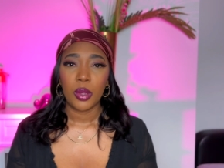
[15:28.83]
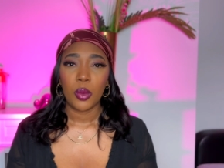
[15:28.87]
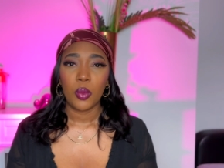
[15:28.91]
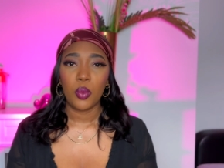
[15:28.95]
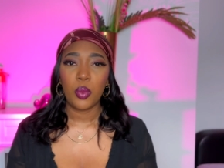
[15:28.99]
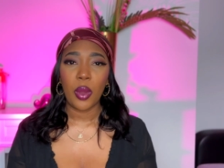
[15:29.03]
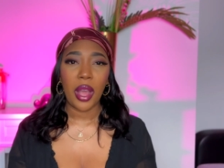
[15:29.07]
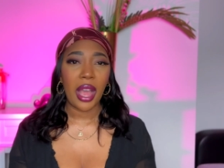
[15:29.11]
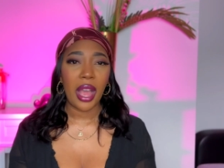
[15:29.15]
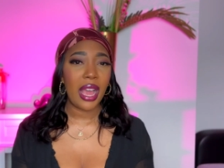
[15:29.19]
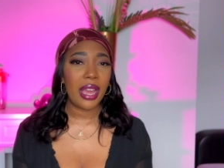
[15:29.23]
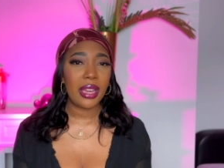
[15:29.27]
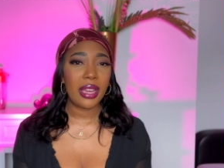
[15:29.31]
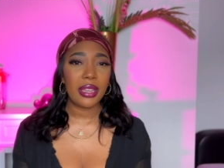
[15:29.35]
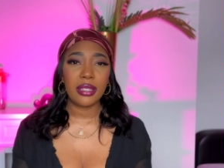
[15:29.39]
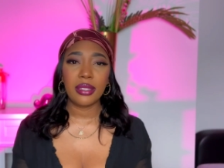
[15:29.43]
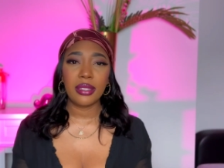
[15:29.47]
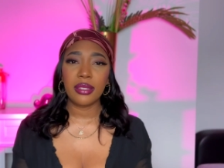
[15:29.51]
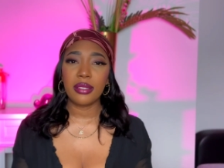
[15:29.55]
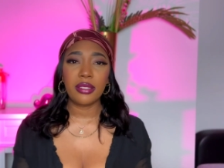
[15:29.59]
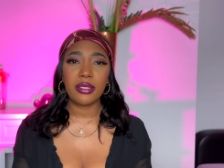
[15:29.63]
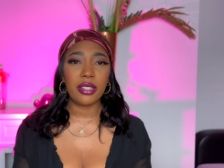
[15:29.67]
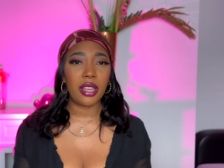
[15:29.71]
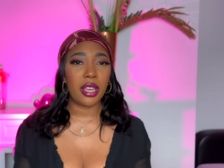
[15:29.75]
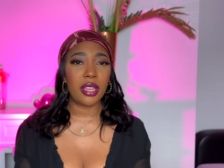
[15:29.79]
why
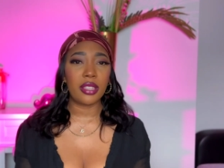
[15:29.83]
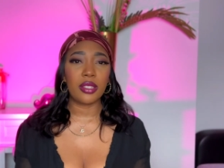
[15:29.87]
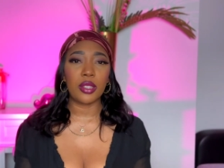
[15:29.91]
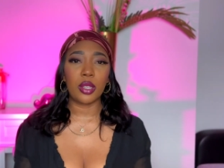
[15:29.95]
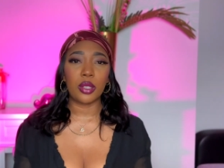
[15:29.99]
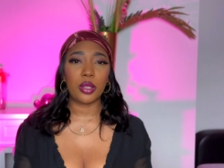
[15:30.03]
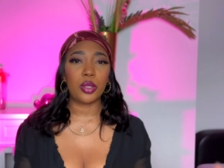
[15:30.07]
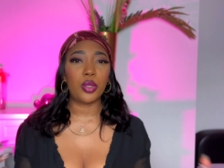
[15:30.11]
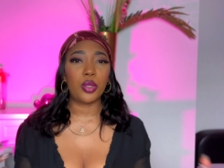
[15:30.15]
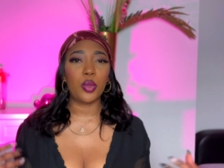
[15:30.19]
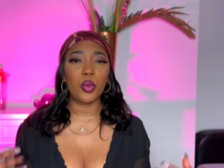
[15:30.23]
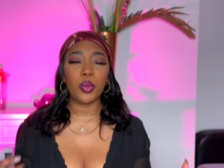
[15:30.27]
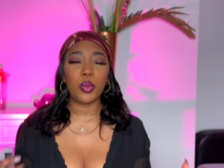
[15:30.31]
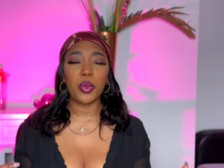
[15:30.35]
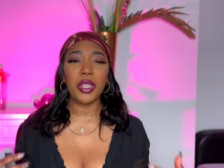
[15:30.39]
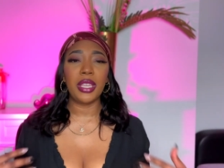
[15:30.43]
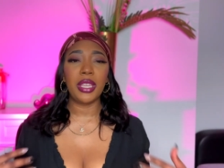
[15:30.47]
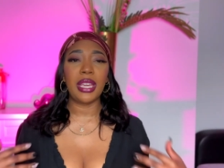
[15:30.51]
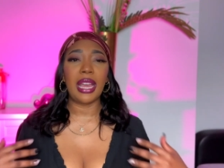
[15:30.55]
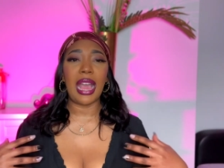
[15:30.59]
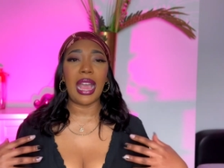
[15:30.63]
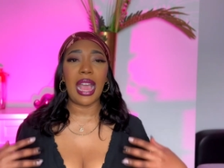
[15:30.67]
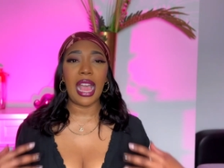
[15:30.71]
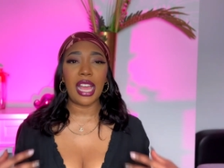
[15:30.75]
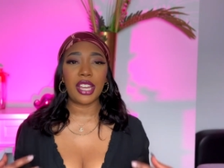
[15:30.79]
do, do
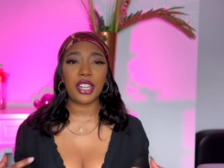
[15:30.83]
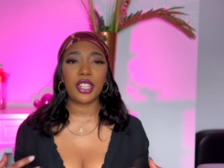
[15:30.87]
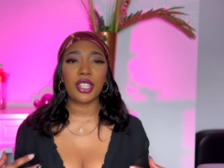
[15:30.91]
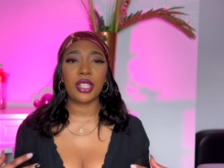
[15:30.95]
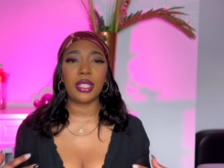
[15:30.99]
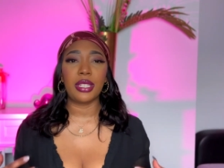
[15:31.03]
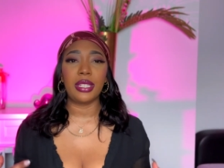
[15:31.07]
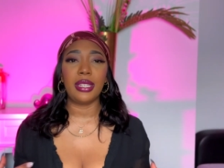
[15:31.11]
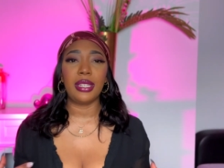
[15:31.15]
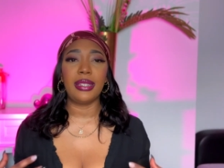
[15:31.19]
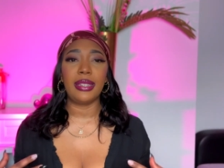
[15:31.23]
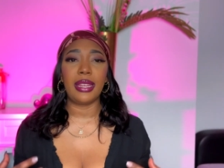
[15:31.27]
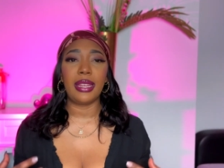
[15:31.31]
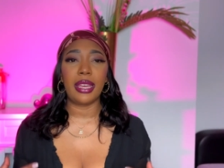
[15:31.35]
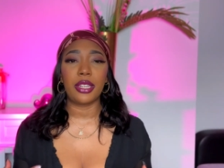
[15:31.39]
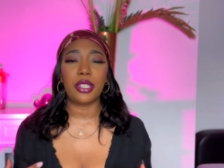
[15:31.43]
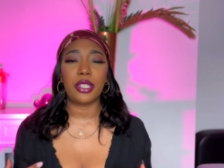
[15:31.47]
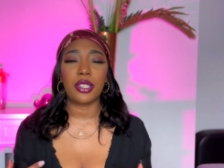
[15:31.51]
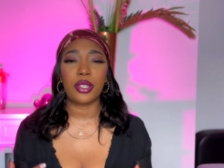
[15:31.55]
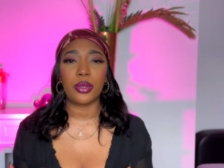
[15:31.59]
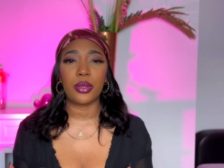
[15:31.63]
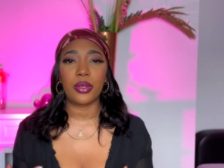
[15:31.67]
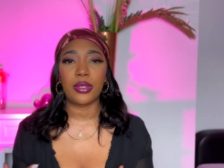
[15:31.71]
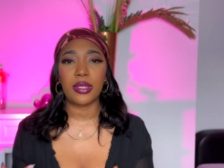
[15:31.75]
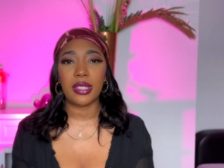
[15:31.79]
we actually let
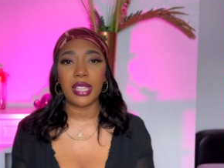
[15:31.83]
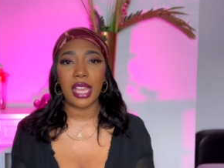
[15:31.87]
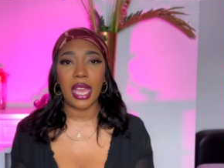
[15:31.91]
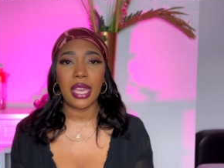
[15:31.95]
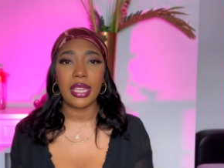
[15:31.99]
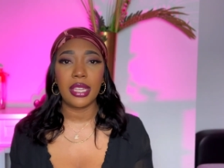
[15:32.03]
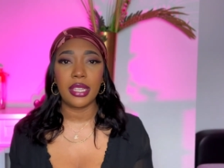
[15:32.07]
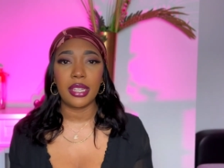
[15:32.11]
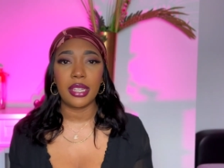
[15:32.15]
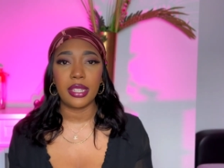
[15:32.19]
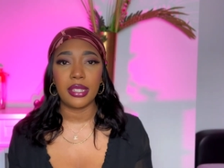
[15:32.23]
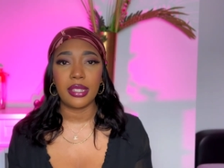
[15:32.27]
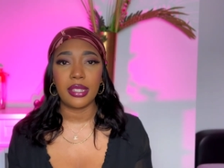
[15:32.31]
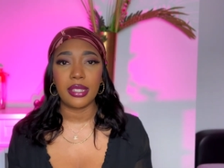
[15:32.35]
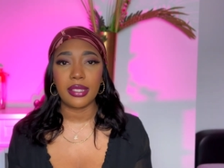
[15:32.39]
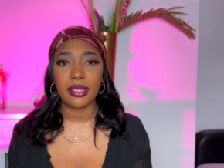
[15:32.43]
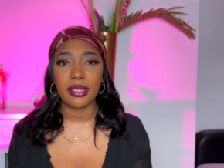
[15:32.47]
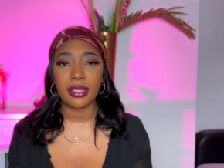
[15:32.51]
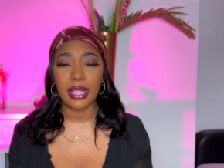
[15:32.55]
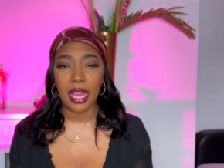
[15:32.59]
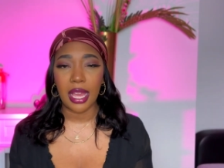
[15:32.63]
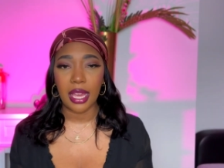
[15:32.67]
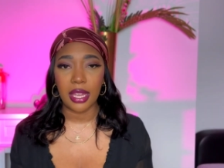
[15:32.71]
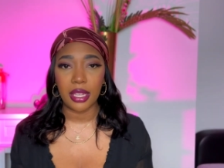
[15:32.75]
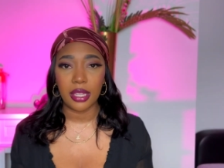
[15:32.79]
society
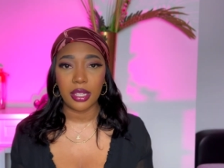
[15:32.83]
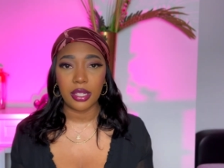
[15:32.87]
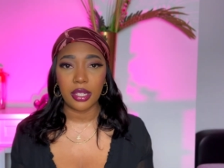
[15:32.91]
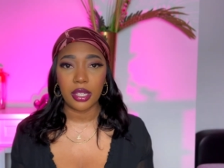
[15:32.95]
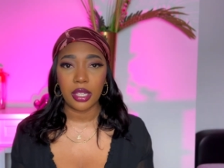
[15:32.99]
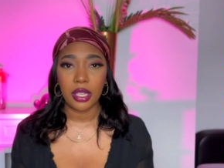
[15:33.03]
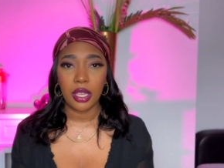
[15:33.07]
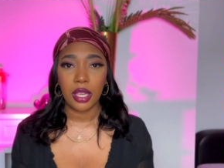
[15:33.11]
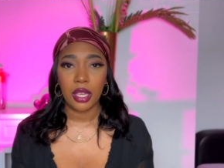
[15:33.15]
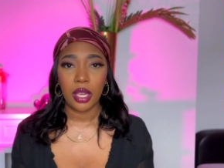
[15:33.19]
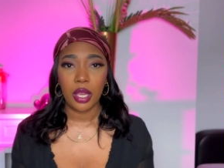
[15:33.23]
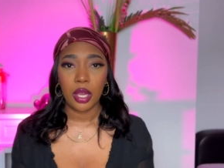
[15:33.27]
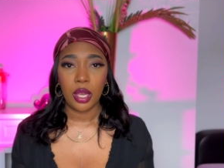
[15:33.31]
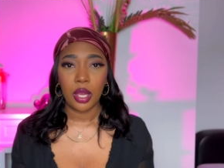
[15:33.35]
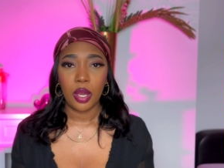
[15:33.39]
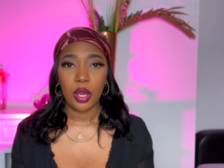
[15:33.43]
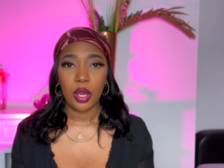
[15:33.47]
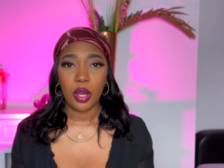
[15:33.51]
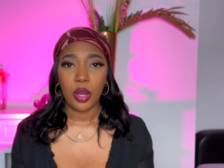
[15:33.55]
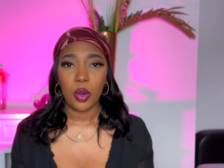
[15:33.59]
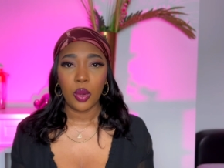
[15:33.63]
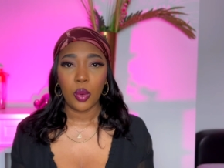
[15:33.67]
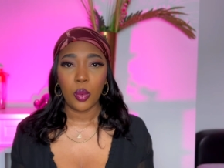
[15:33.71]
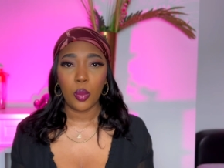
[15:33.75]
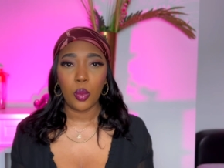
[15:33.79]
decide
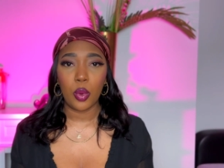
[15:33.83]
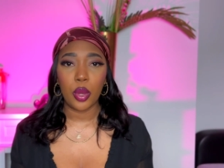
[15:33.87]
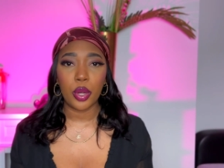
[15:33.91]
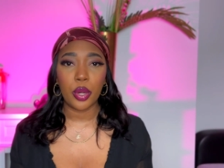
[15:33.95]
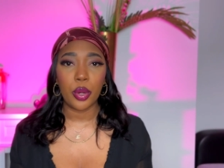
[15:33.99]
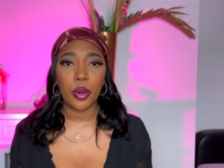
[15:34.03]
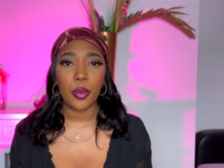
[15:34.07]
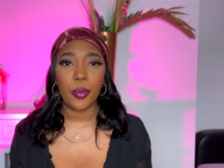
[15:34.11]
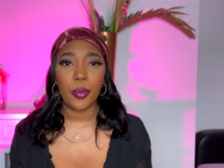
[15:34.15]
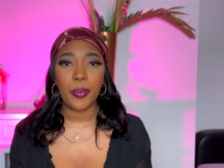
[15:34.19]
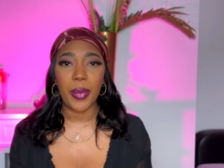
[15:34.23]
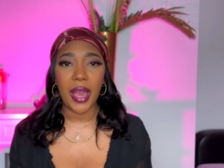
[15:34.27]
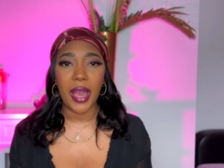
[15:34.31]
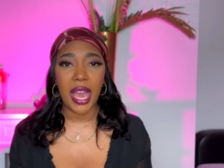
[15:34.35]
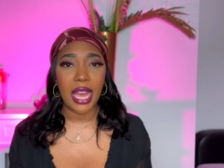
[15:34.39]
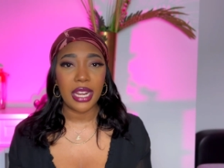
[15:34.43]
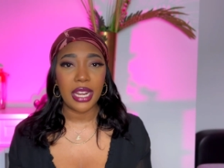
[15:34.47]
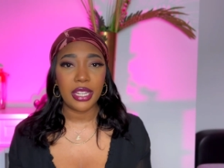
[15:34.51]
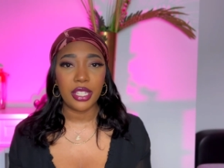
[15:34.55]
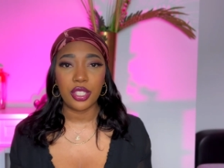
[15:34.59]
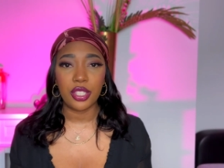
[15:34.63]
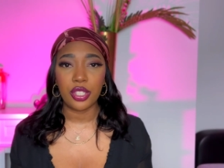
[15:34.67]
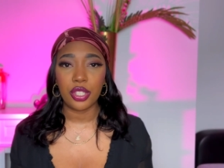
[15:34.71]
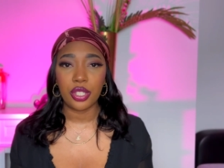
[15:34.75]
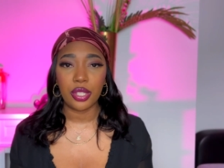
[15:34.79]
what our
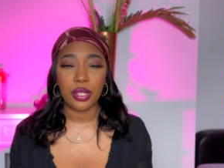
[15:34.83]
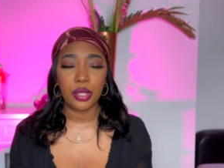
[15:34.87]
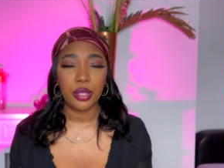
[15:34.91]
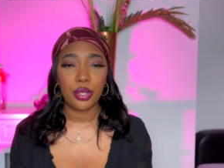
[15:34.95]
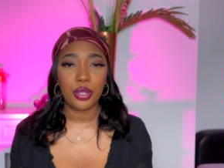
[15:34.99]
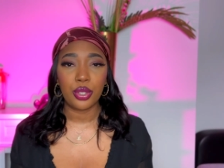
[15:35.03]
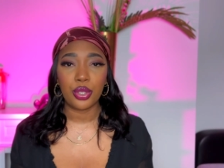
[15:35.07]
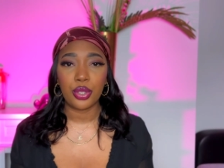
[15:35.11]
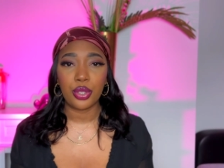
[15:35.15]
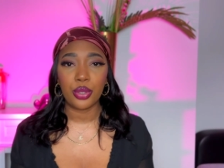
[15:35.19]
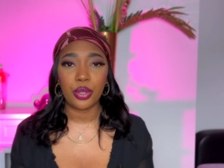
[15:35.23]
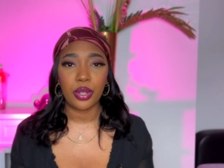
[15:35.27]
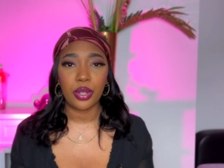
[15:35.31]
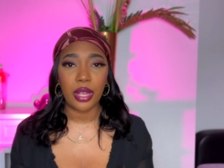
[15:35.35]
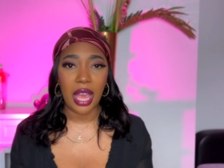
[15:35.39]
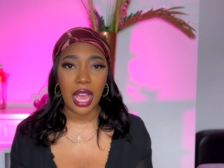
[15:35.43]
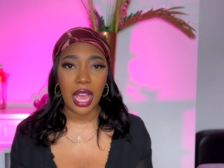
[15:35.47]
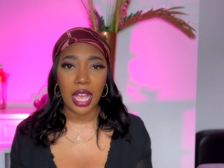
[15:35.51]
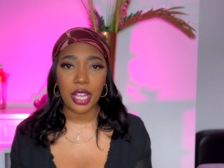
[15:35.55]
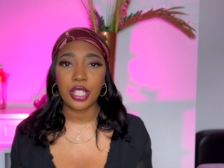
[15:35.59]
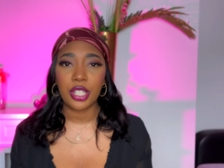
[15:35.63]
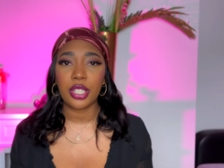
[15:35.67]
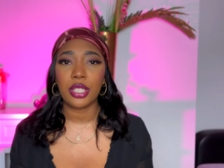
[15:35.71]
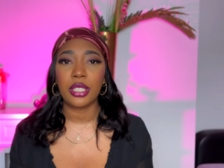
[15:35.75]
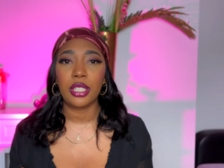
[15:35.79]
bodies should
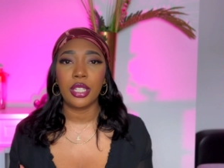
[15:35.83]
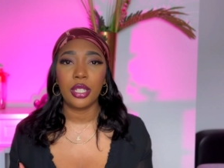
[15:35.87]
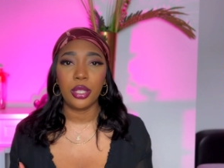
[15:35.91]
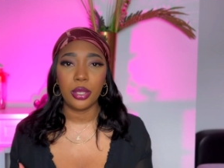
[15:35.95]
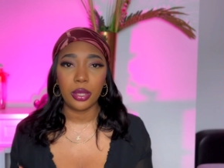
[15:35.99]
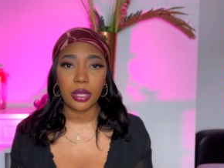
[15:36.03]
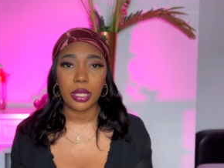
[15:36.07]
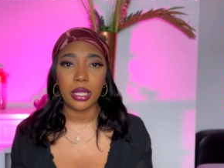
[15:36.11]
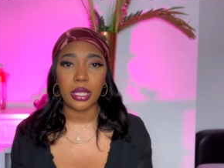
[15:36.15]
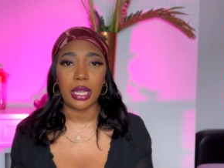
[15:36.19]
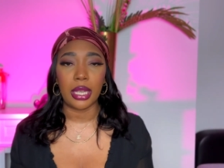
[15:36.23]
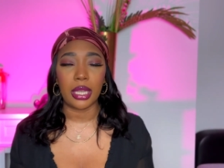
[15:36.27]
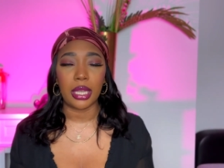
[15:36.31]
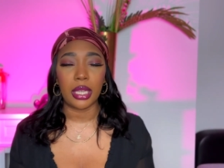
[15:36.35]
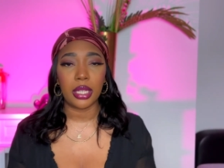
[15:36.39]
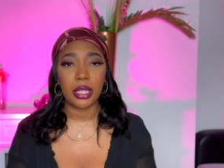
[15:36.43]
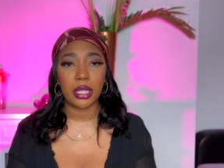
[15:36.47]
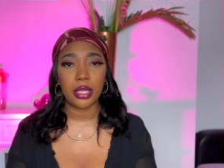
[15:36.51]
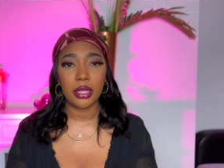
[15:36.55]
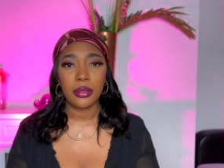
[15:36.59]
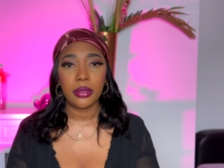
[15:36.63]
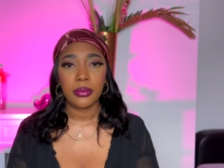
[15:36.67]
actually look like?